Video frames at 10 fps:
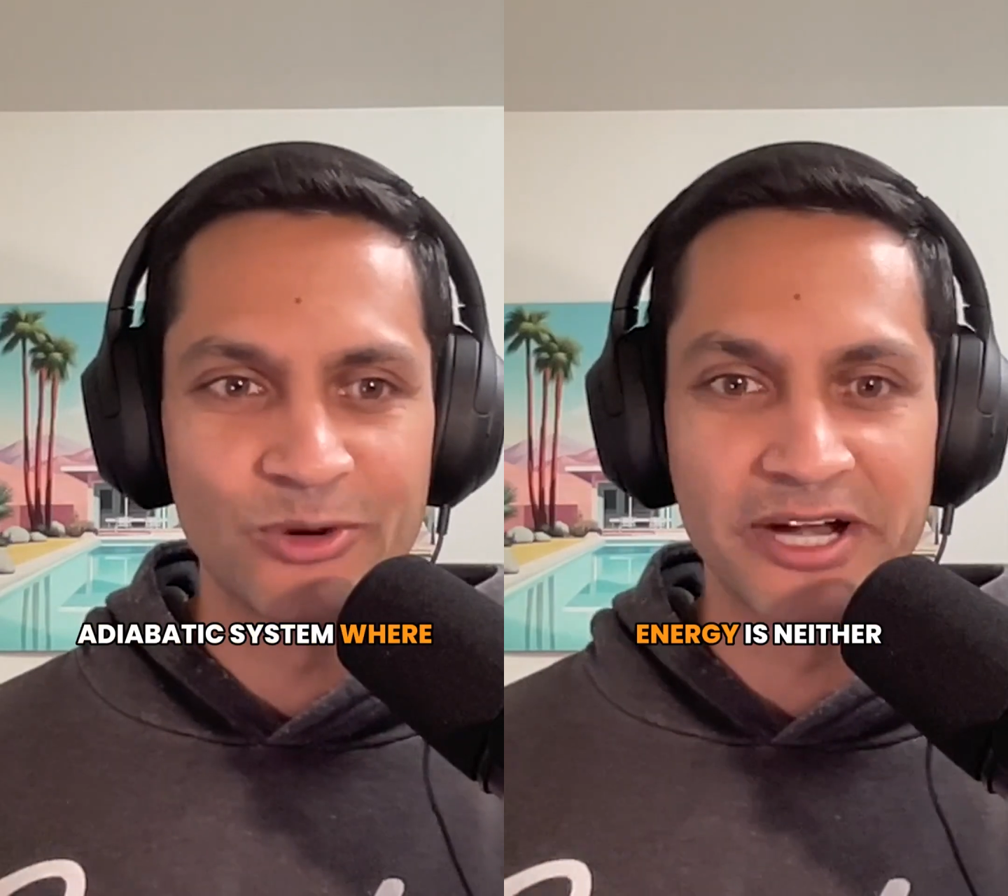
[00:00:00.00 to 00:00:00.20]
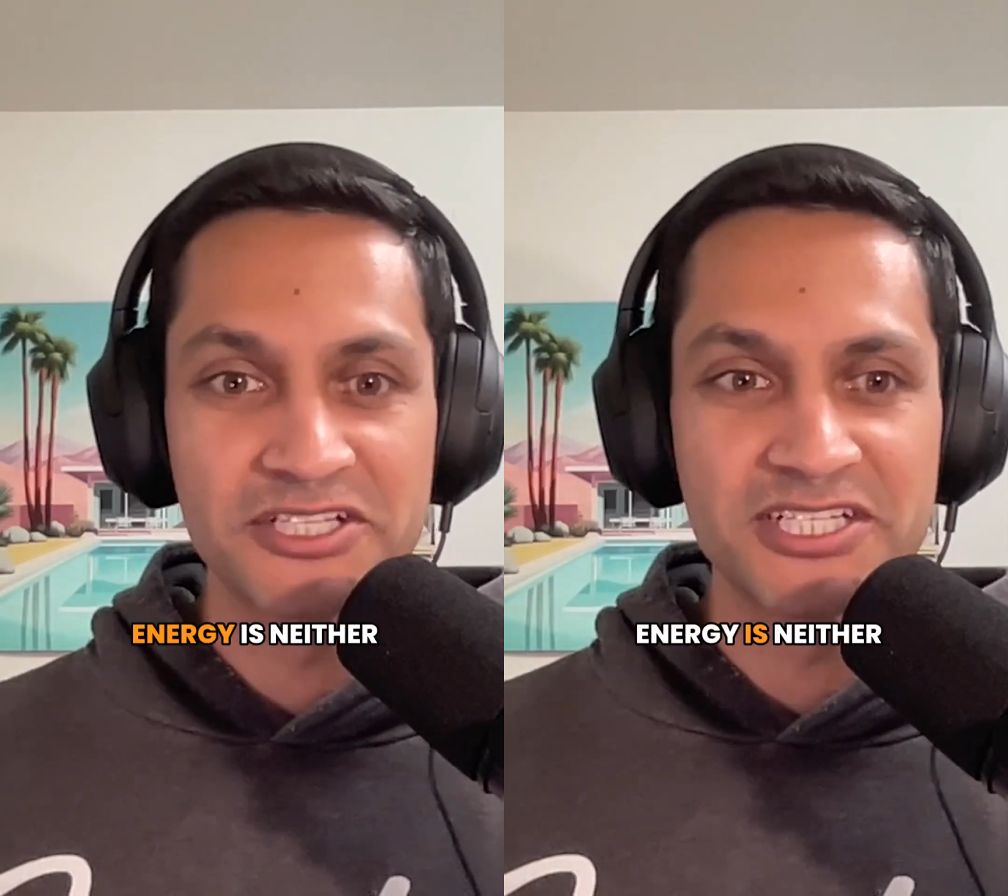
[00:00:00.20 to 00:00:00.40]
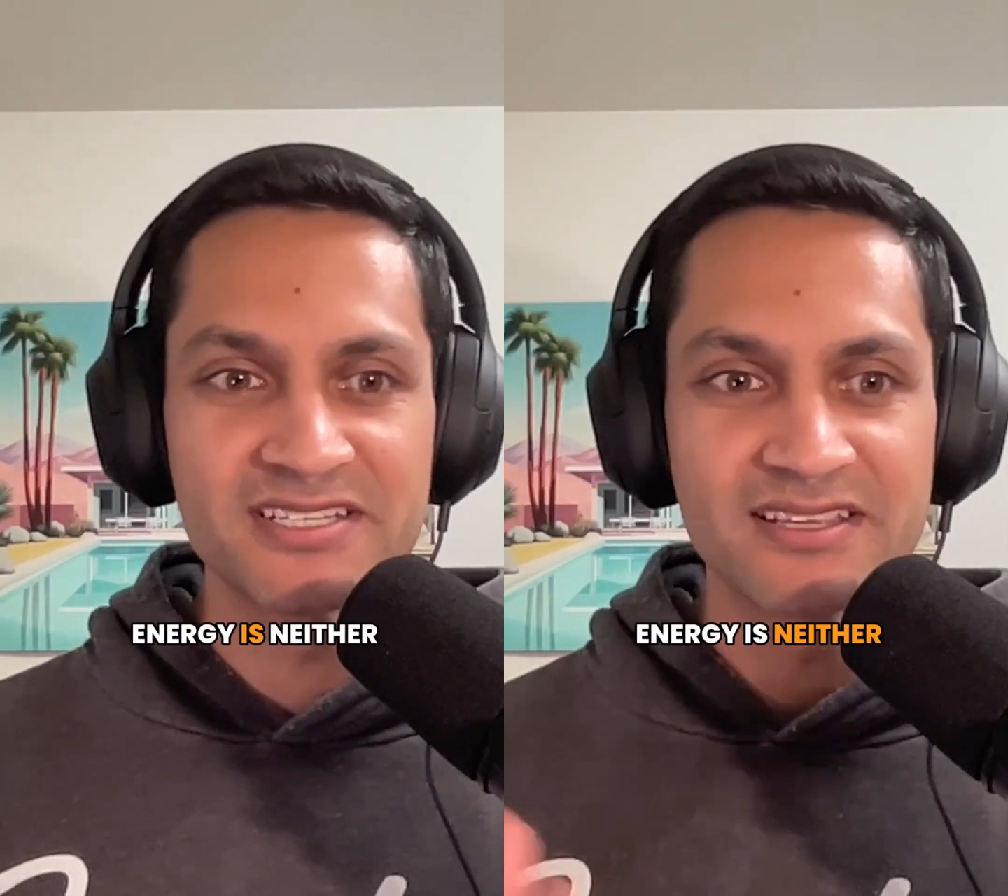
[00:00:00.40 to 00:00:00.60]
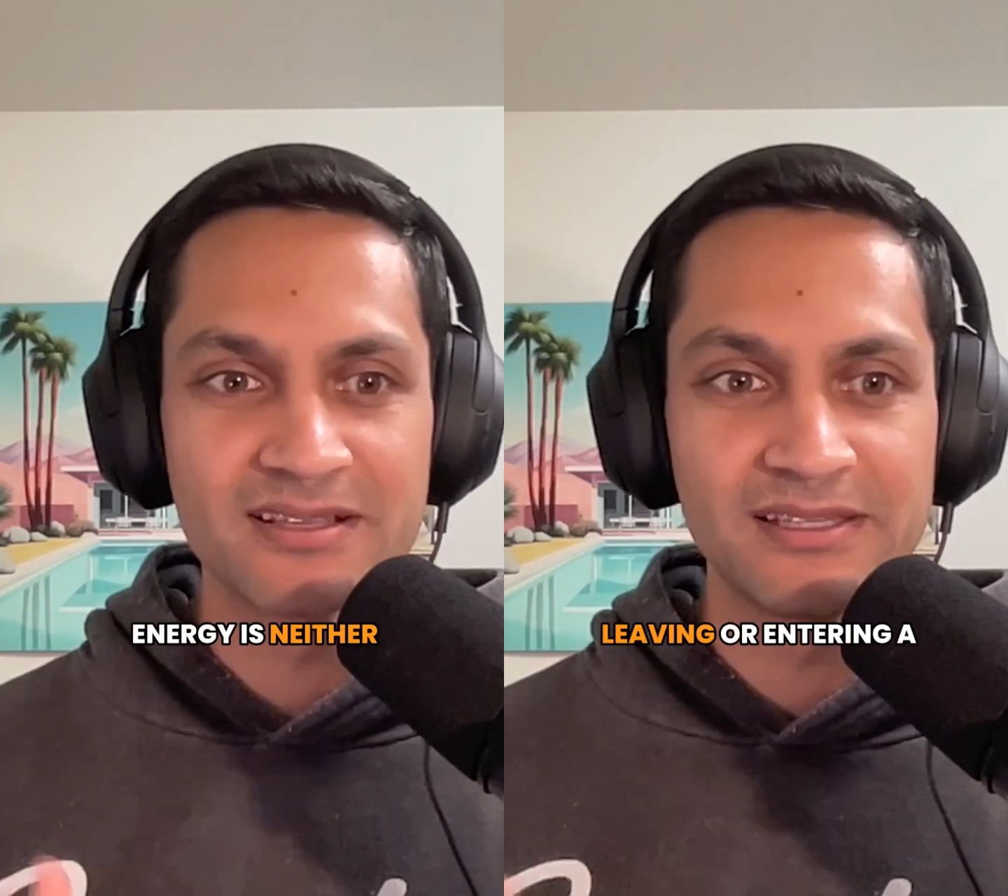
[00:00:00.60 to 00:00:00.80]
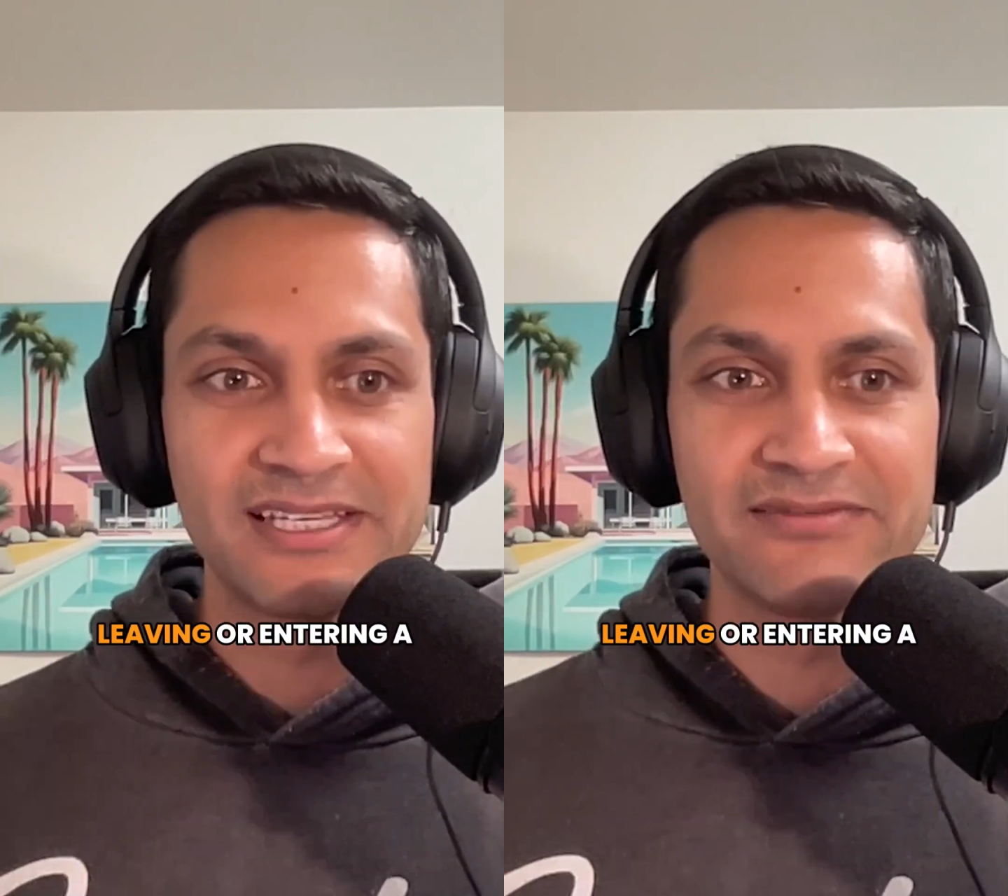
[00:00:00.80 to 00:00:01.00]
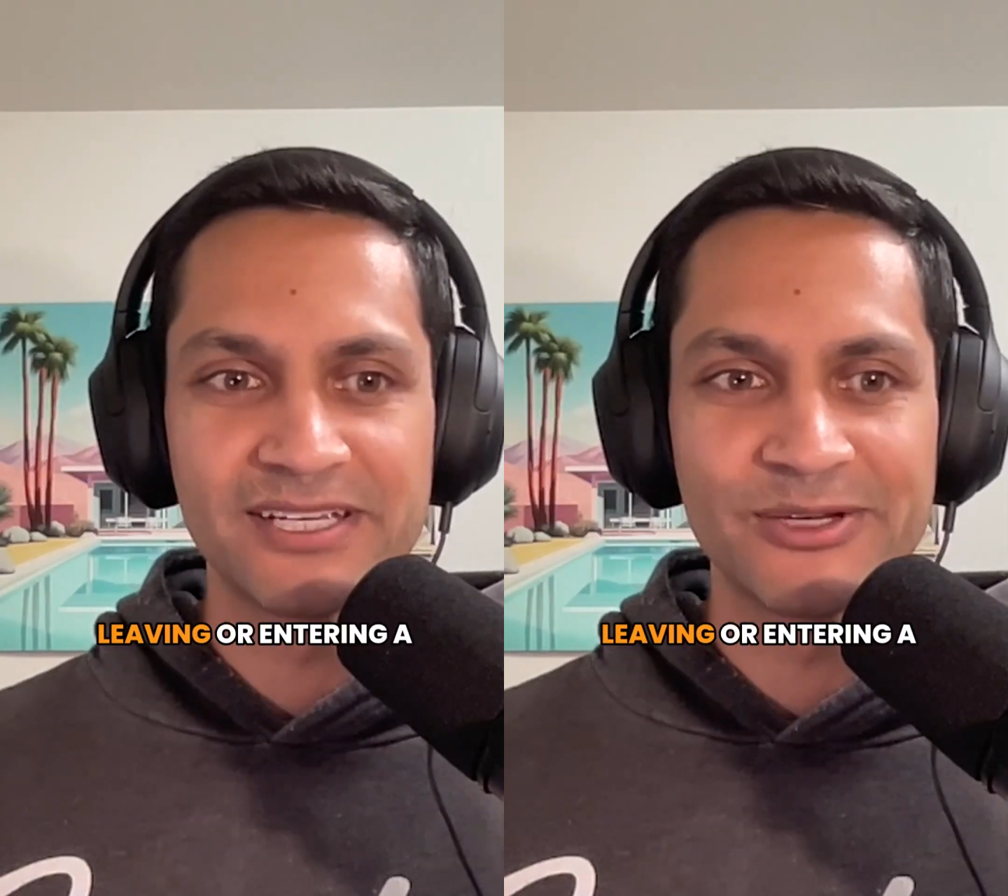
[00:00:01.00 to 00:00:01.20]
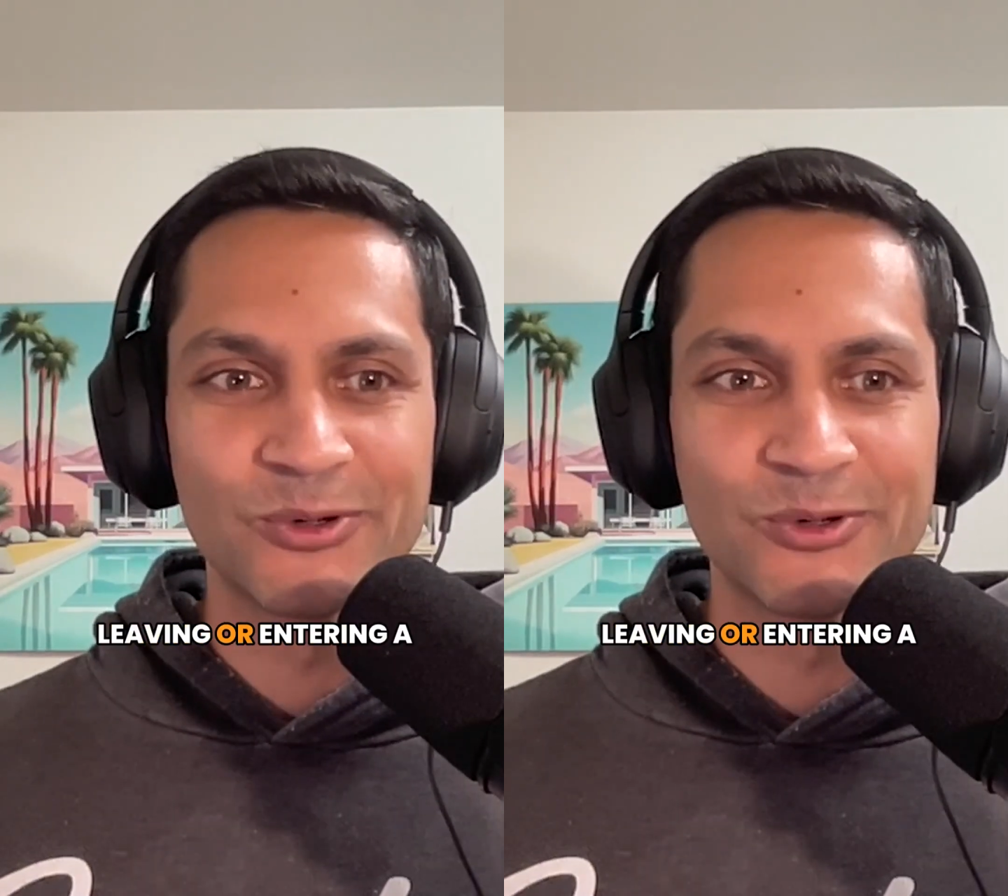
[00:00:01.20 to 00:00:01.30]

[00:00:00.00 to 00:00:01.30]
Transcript: where energy is neither leaving